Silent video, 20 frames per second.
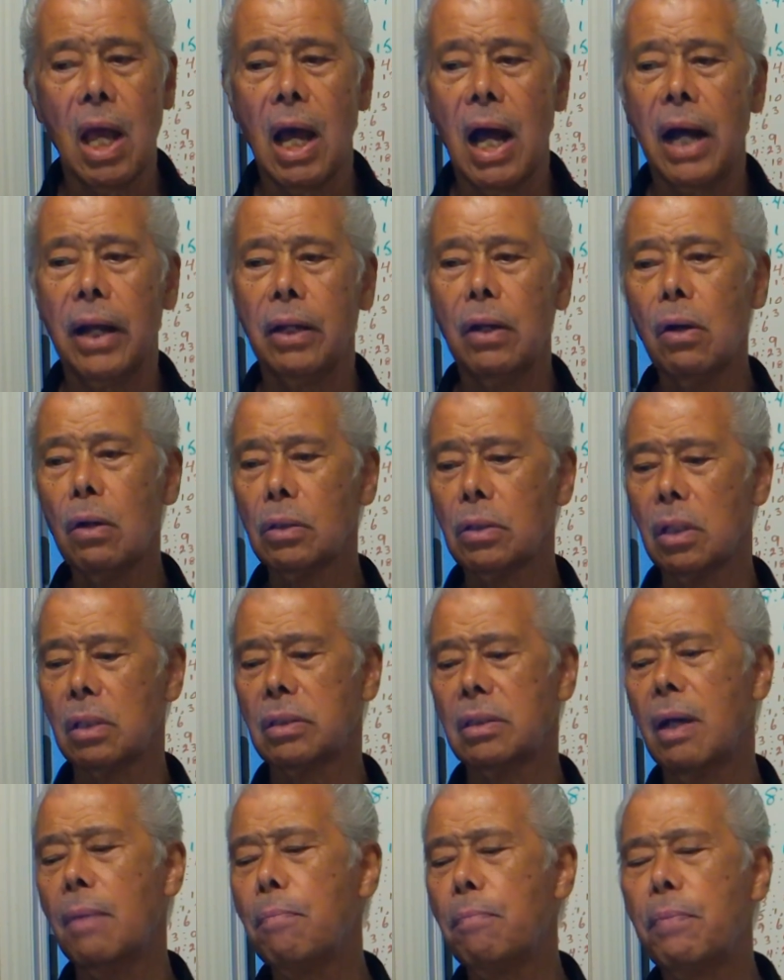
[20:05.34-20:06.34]
I know that
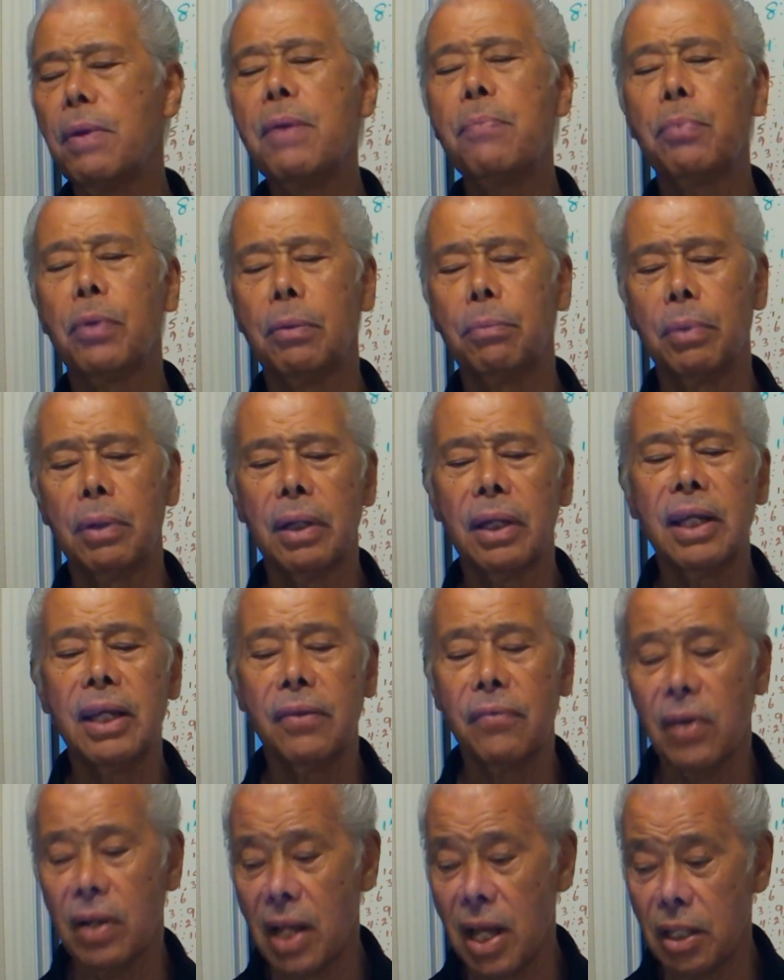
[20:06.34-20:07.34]
some people
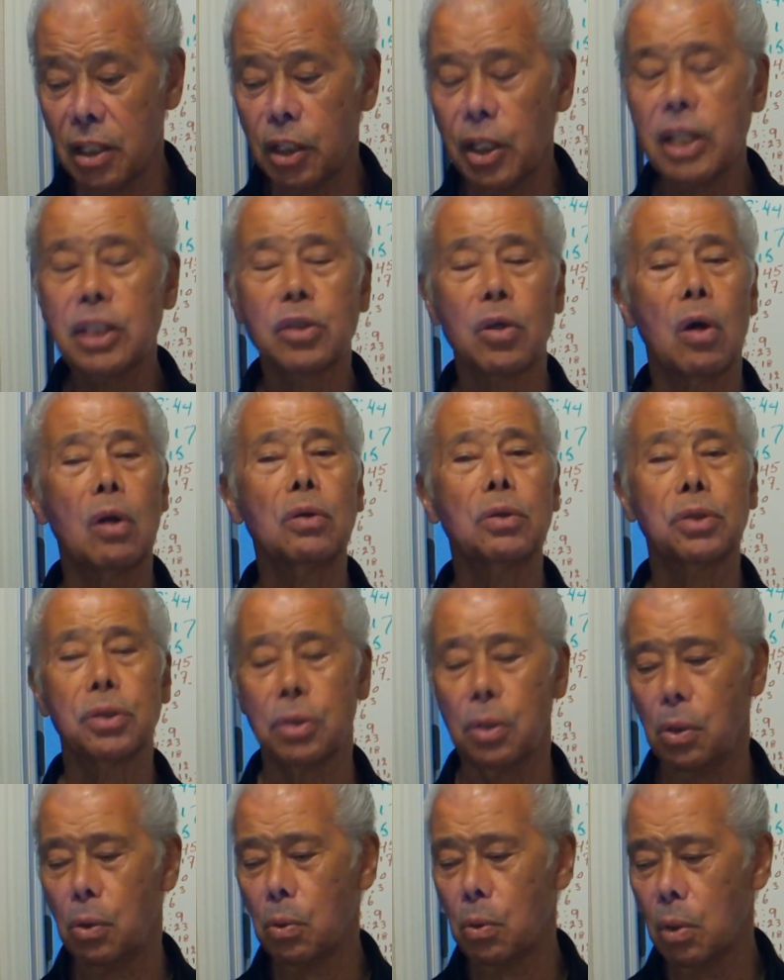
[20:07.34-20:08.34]
believe, and they teach
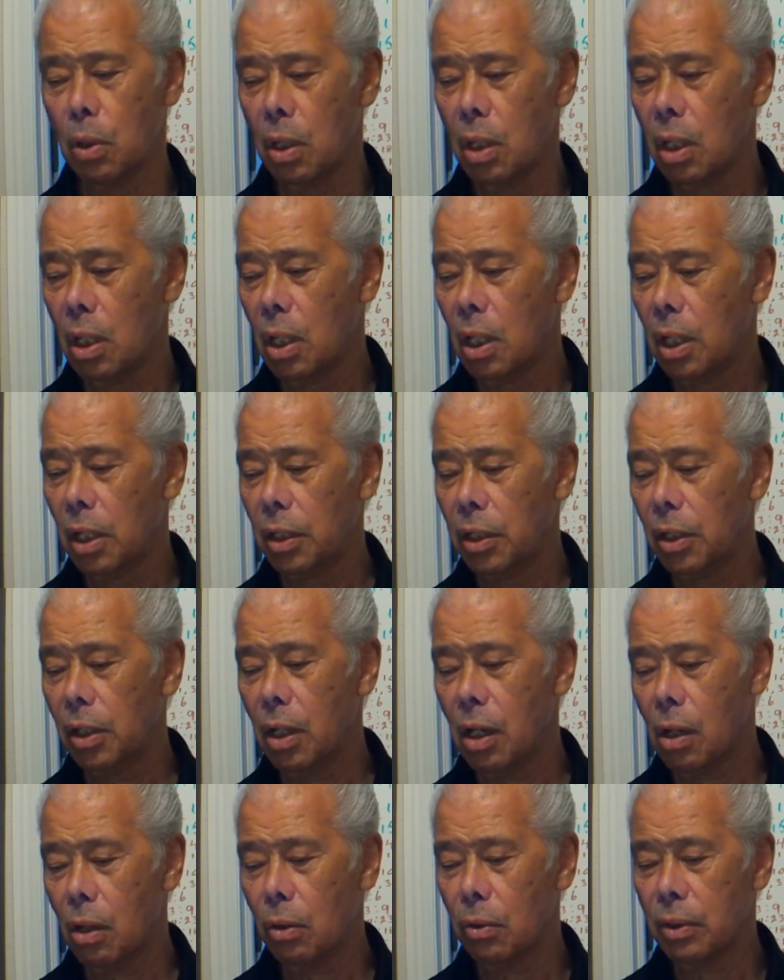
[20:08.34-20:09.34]
also,
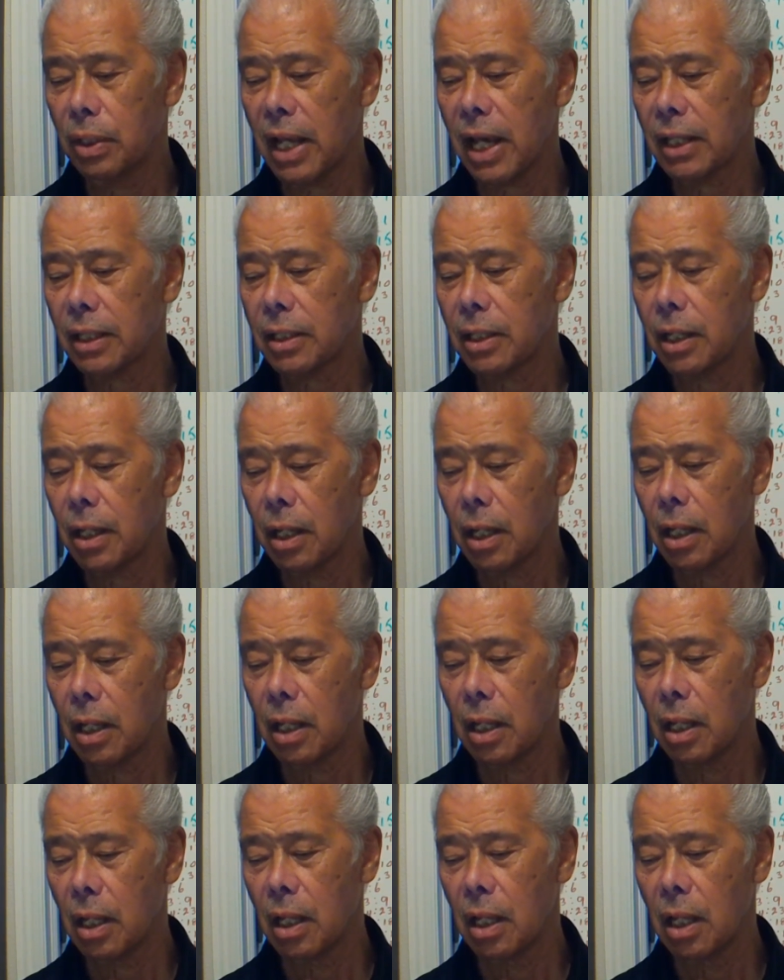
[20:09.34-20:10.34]
that
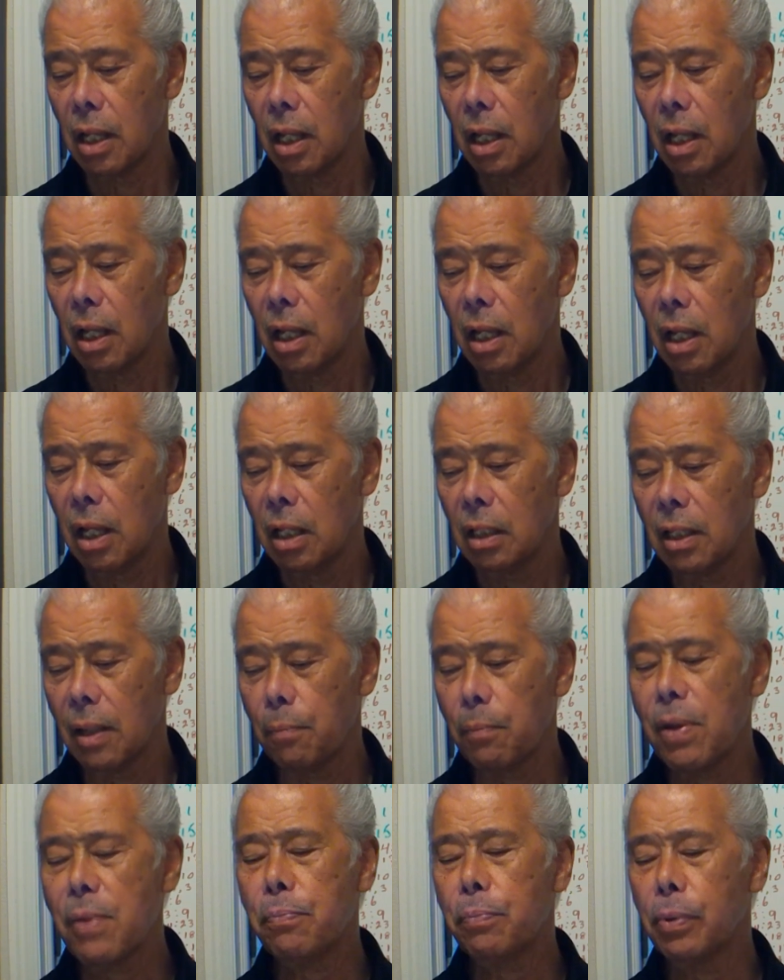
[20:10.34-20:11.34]
the
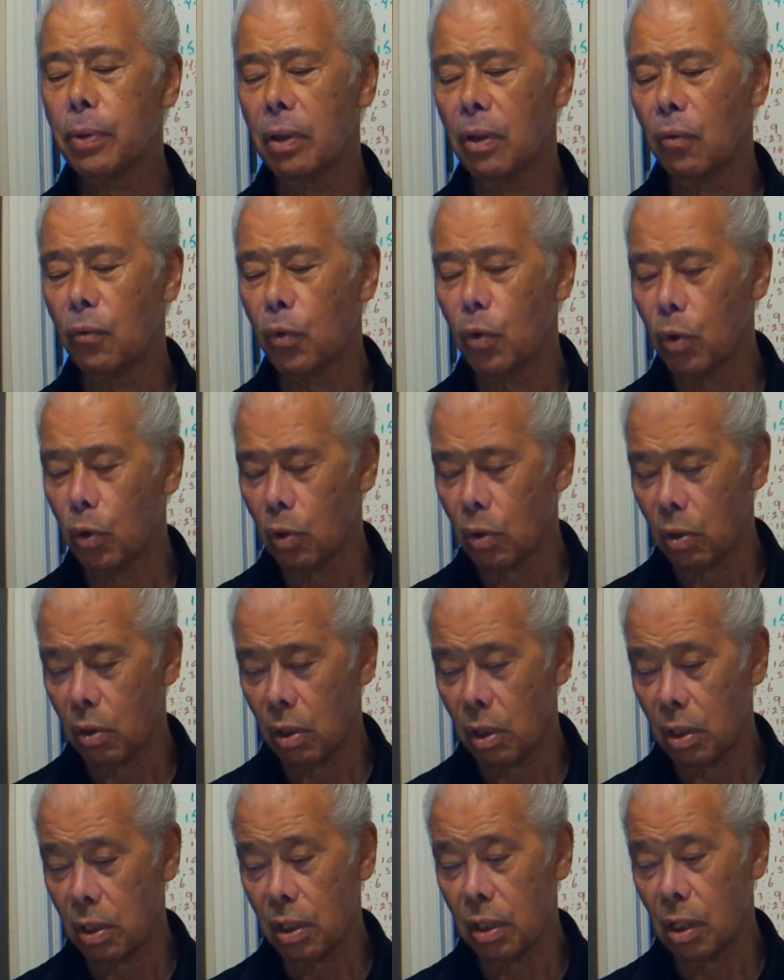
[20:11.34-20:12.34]
people were,
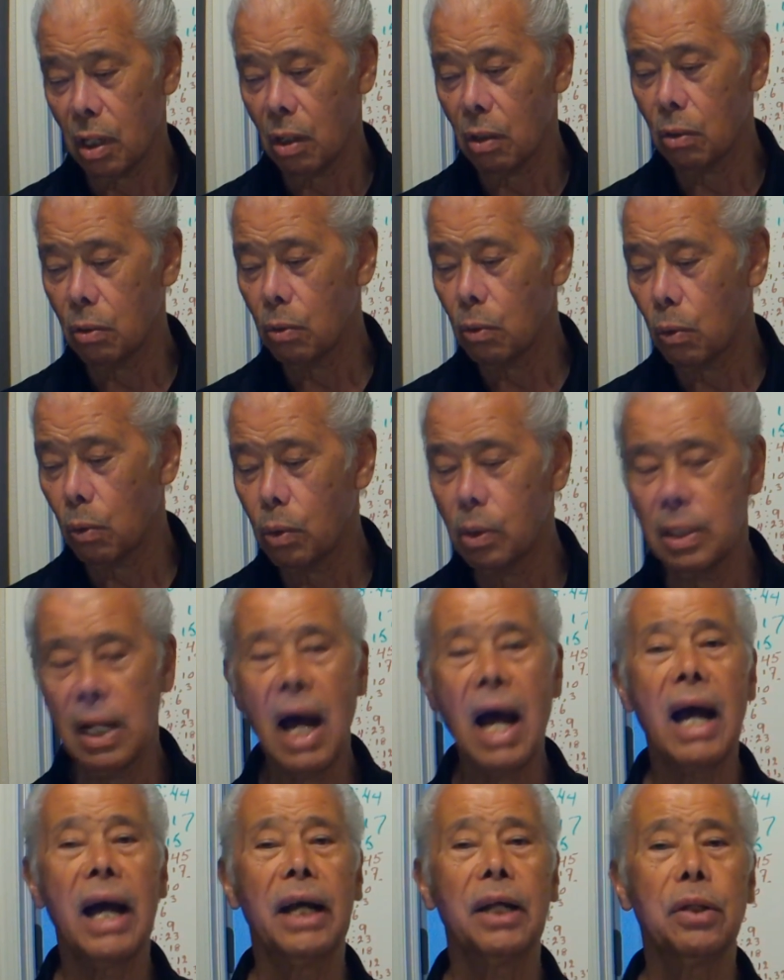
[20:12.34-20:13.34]
who
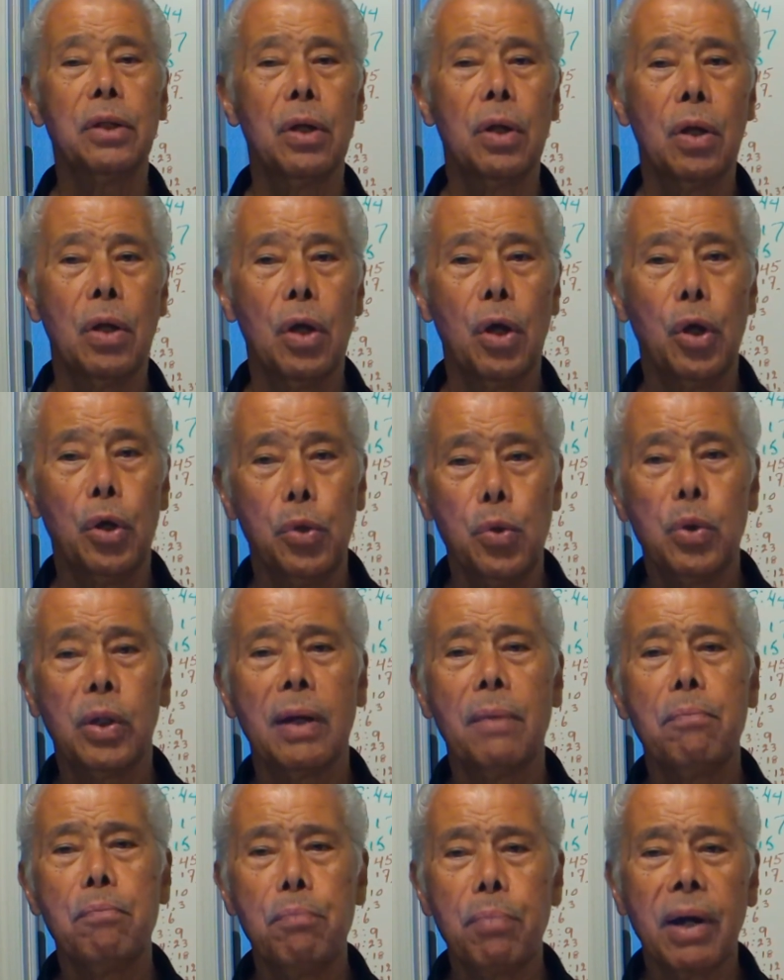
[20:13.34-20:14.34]
died, you
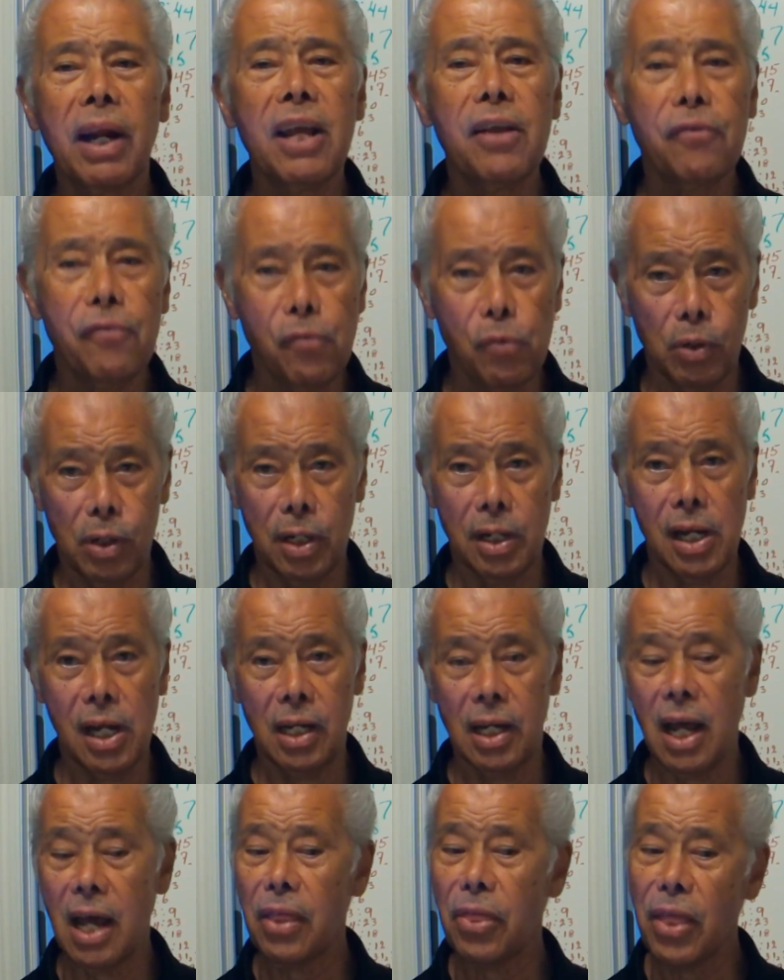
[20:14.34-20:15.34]
can pray for the dead.
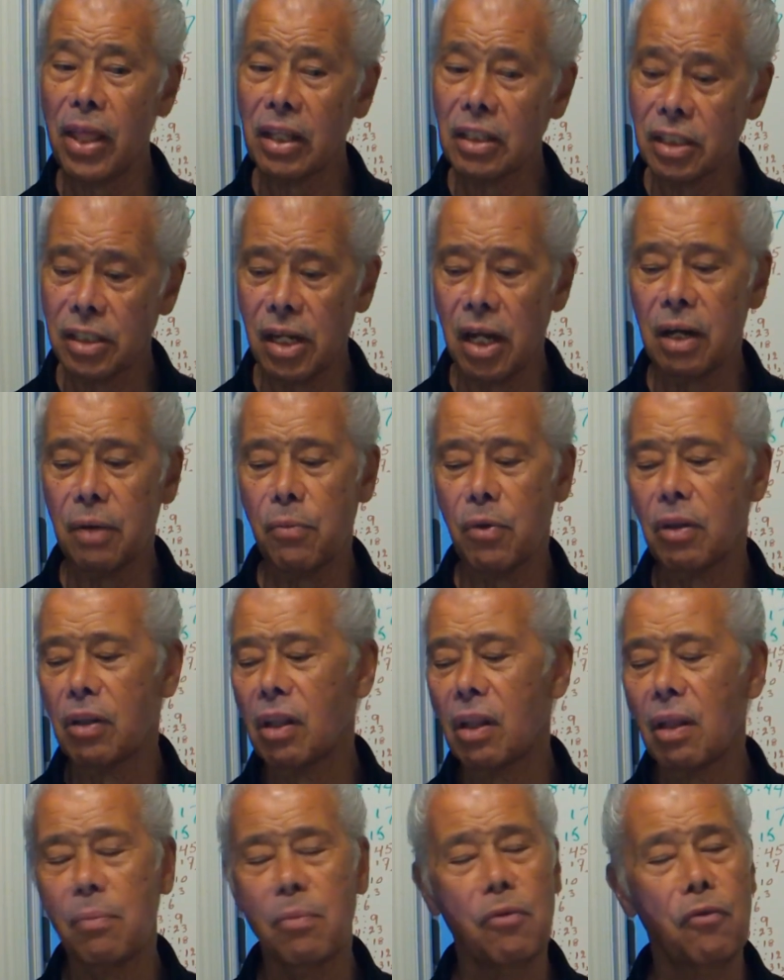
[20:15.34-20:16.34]
And I think Sarah bit
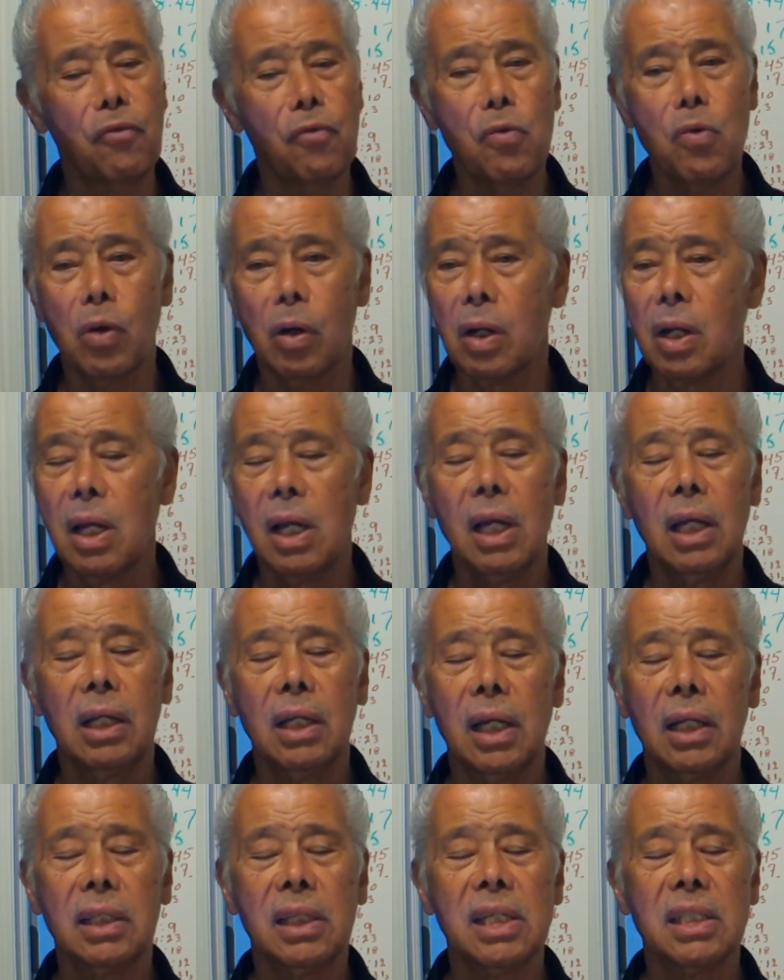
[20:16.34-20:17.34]
of it before.
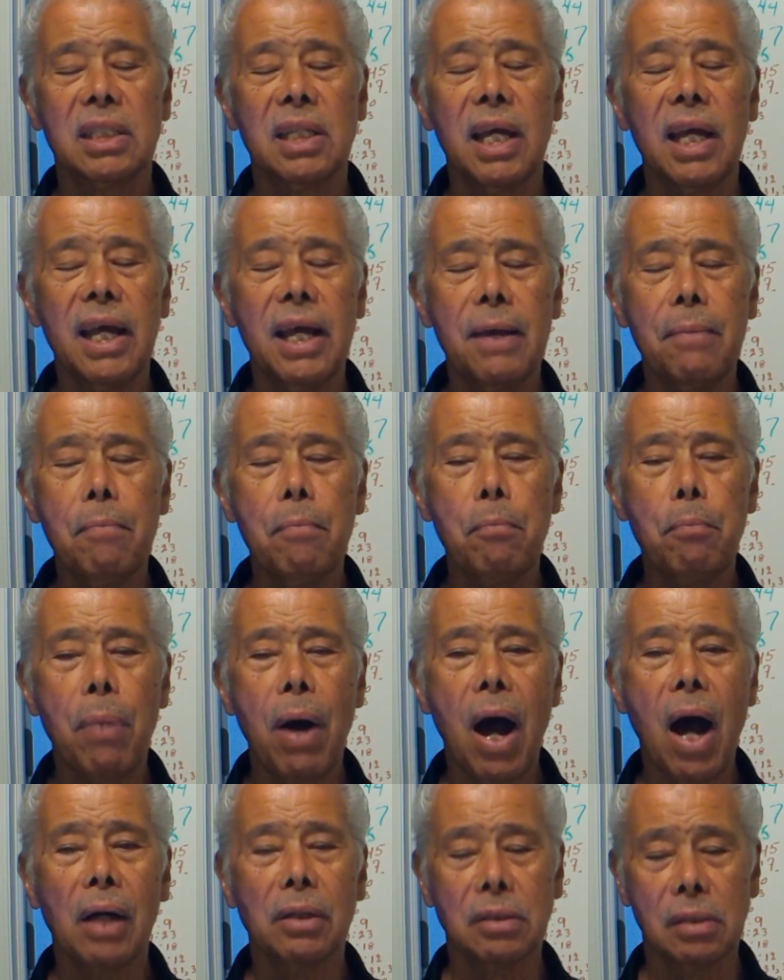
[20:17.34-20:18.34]
That is
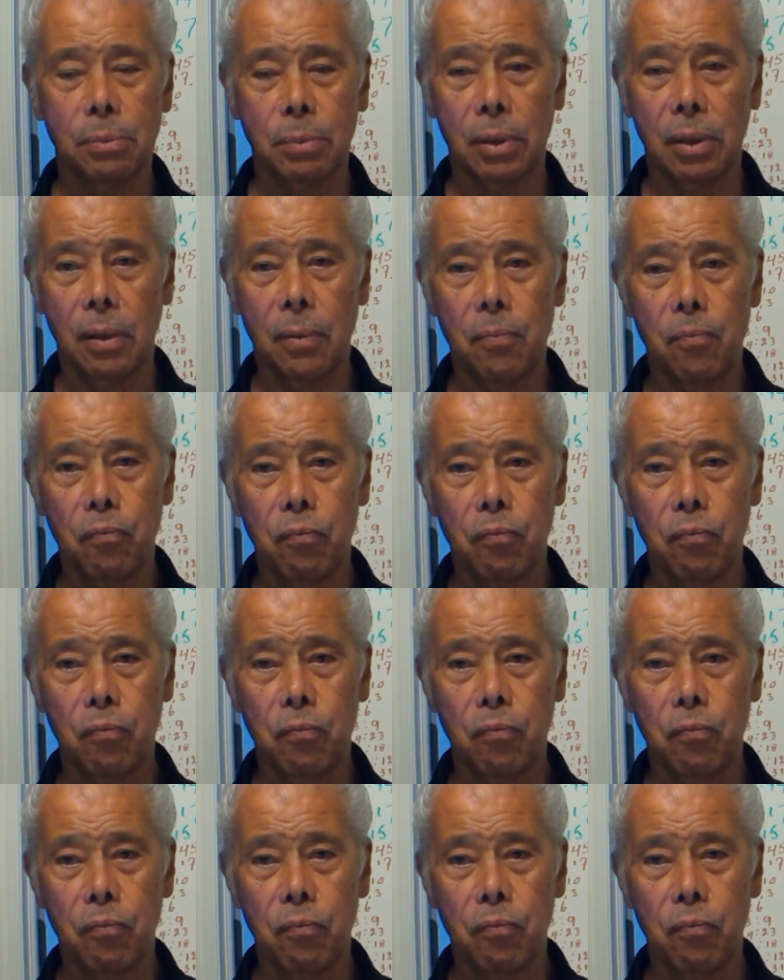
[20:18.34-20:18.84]
impossible.